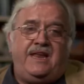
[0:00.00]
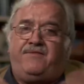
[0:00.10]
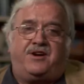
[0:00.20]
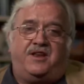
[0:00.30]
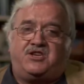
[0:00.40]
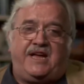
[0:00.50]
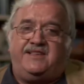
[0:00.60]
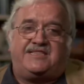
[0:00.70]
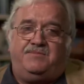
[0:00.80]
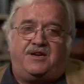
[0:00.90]
We never got a
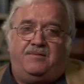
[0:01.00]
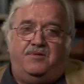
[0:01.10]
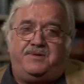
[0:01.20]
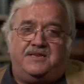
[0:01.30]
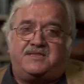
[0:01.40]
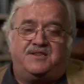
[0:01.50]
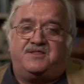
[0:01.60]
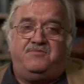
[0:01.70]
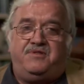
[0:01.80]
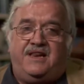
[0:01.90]
chance to become obese, because
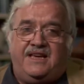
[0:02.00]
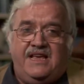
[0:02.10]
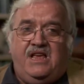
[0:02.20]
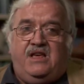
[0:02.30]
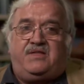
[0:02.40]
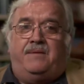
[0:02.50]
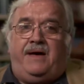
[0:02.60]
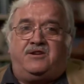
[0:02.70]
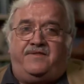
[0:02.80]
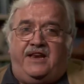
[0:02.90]
the
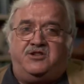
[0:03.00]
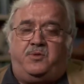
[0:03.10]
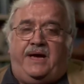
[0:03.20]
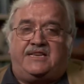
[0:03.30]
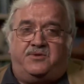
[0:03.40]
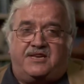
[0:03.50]
amount of energy we had to